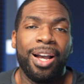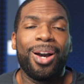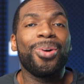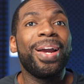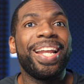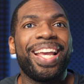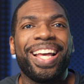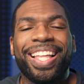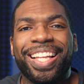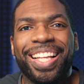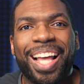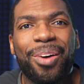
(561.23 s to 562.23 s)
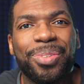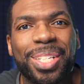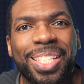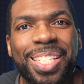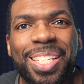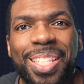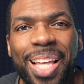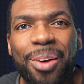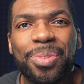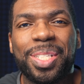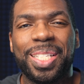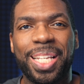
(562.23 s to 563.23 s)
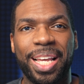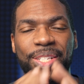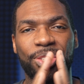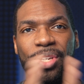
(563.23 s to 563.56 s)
Alrighty, that was the test.